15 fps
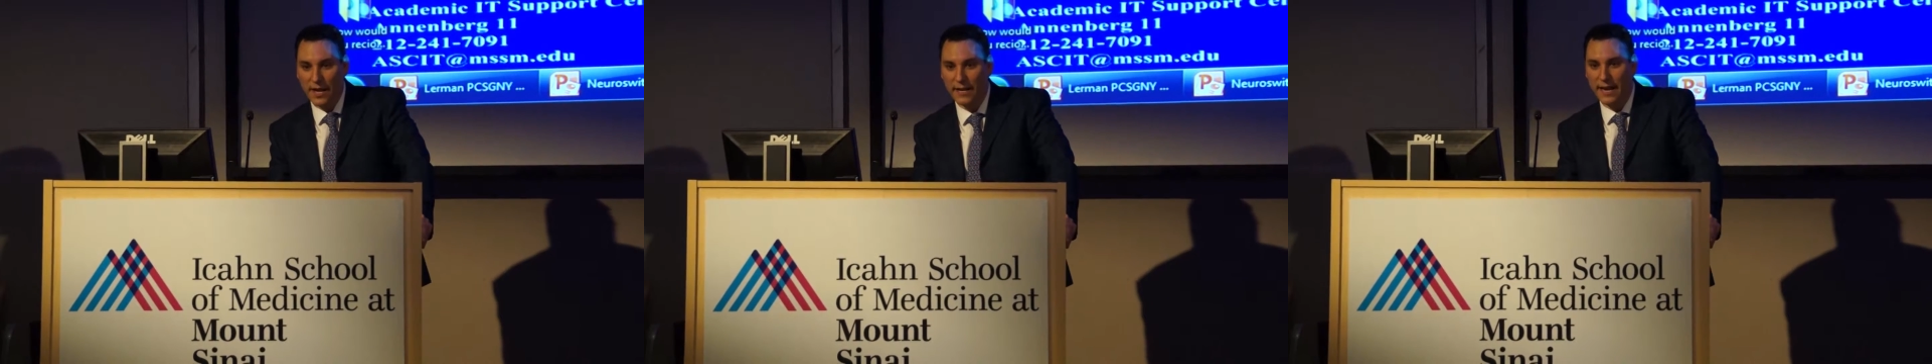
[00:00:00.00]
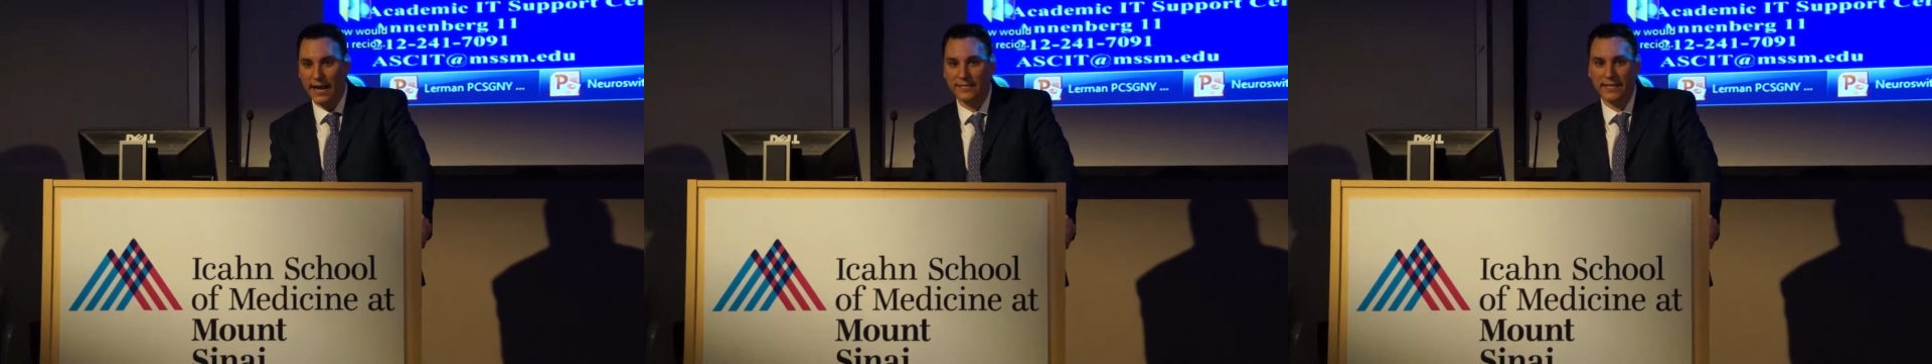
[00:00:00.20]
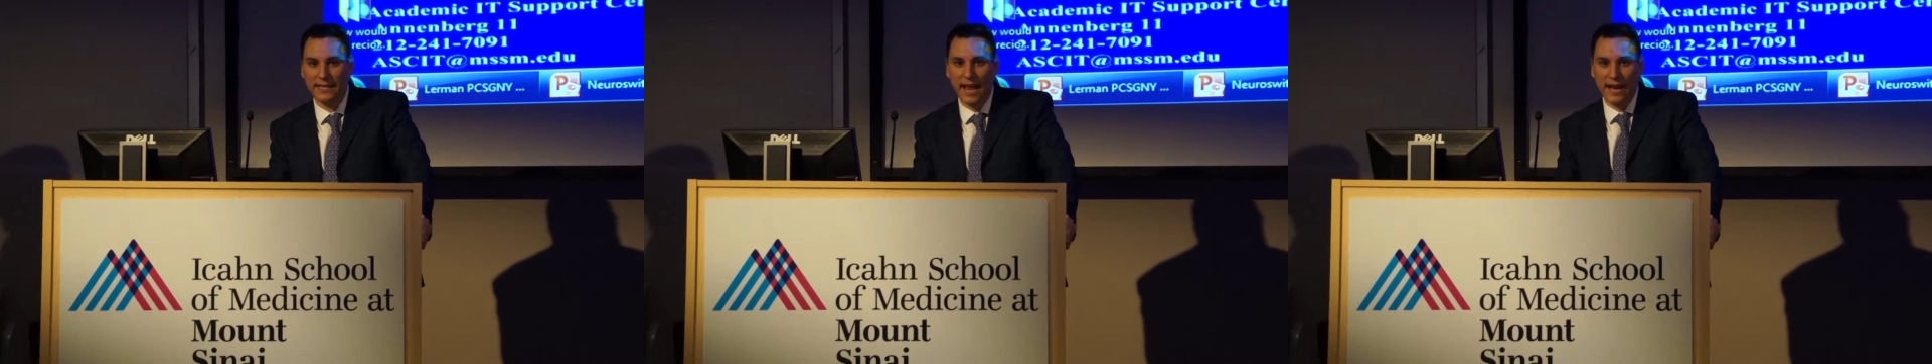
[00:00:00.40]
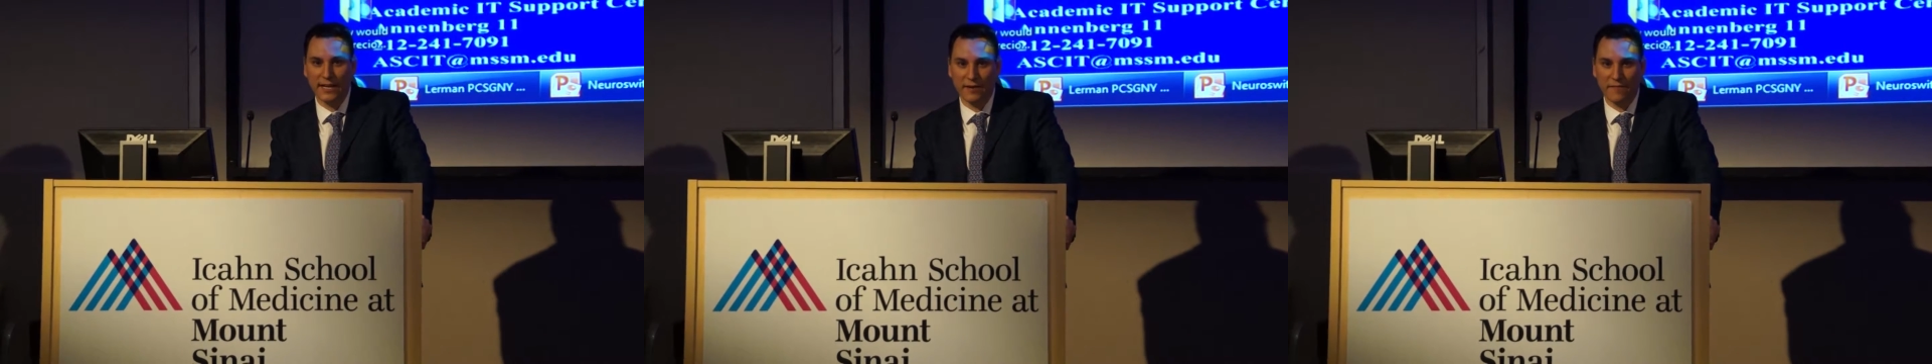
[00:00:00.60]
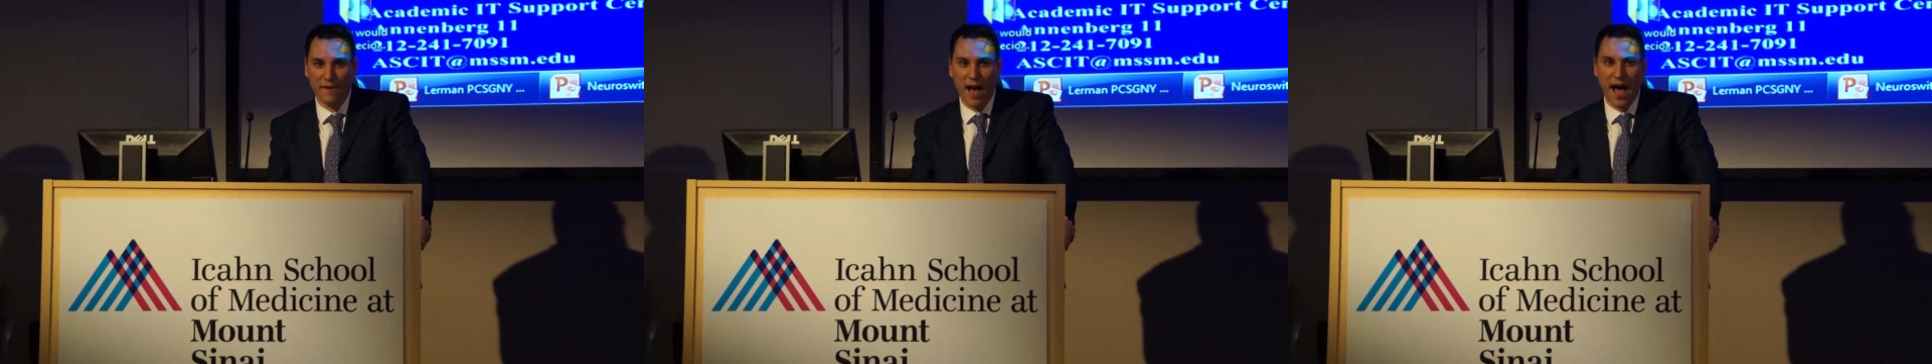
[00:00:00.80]
in
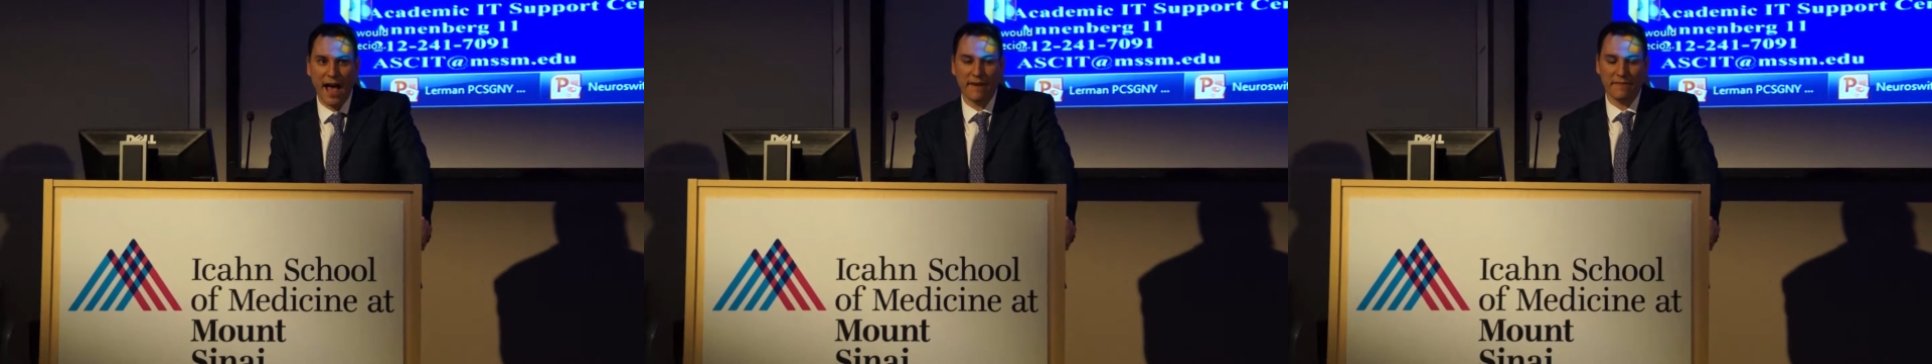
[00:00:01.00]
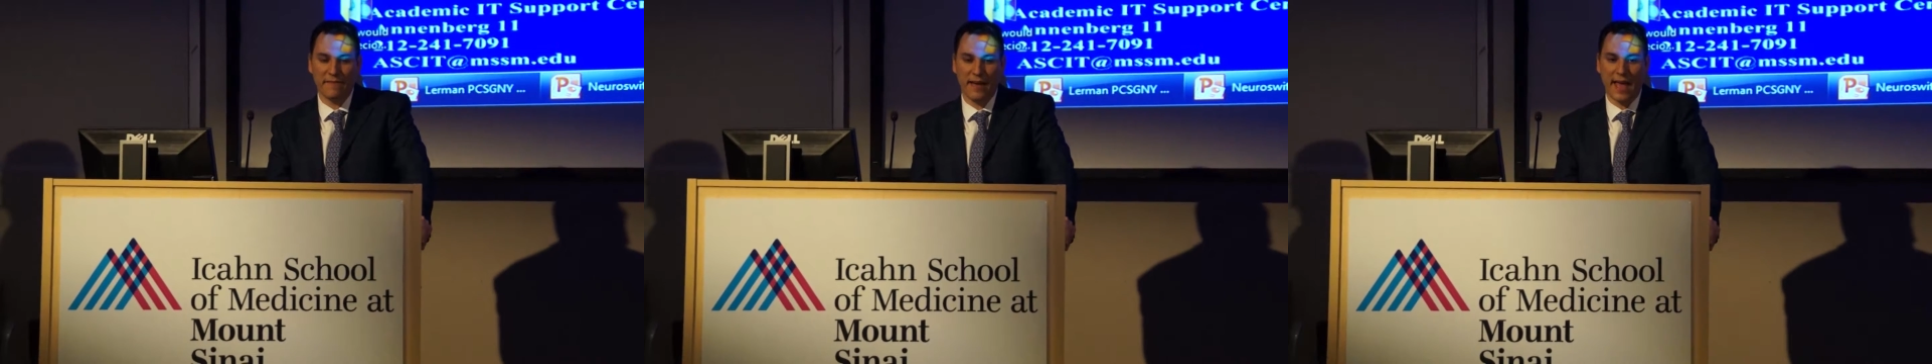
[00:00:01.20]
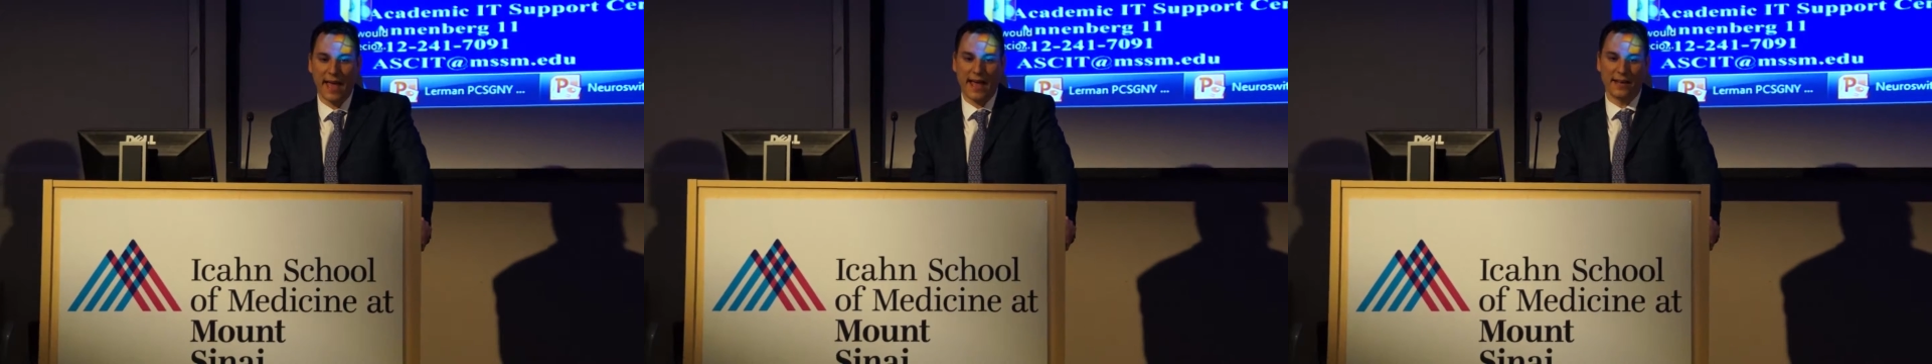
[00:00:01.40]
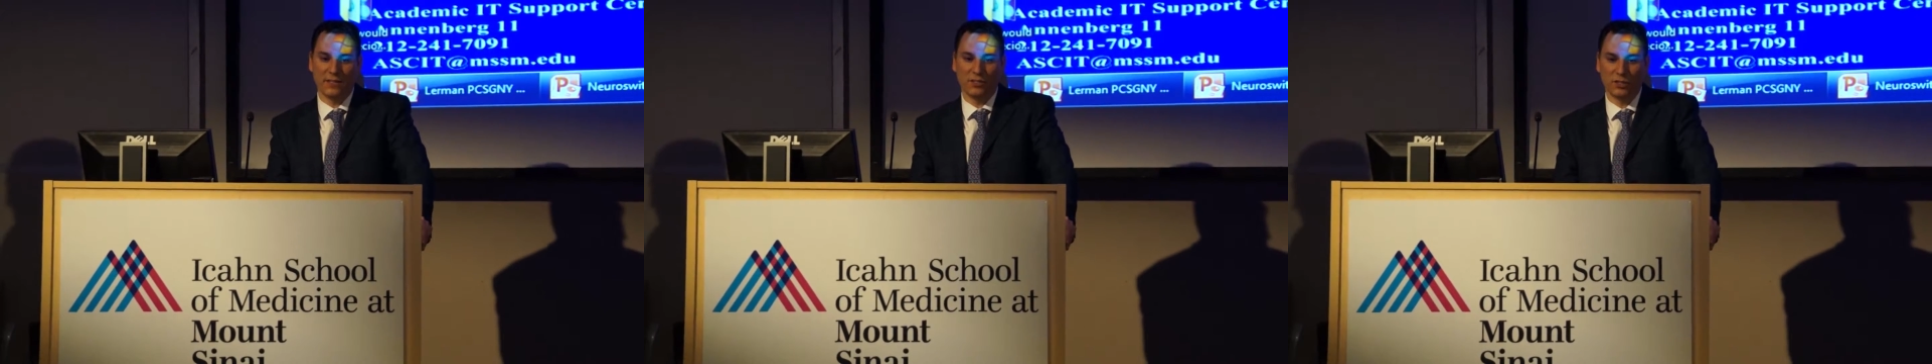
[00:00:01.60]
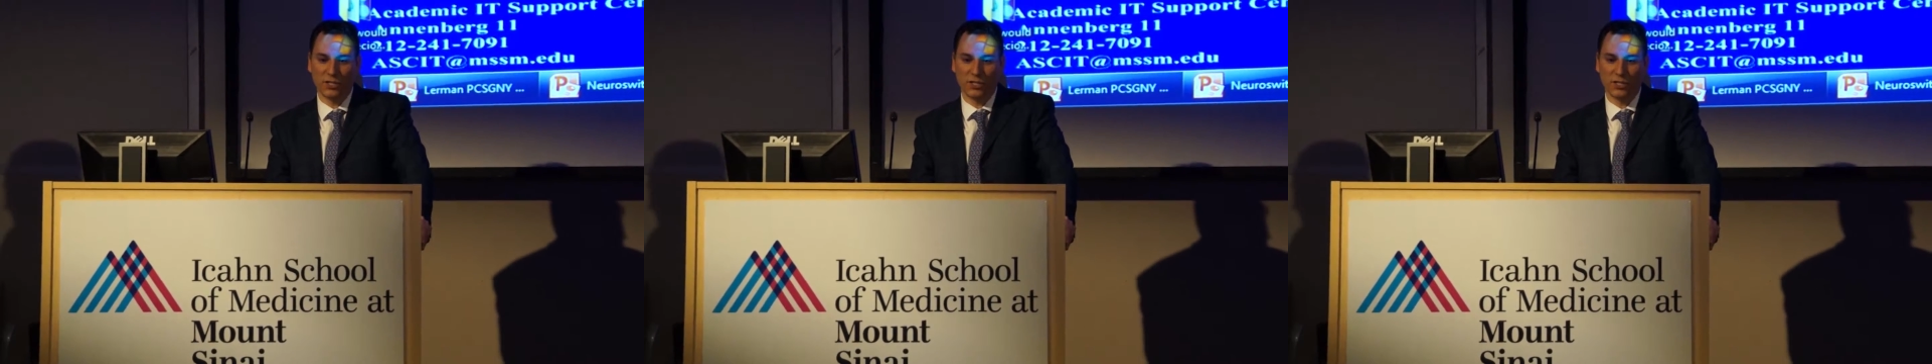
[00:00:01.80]
1995 and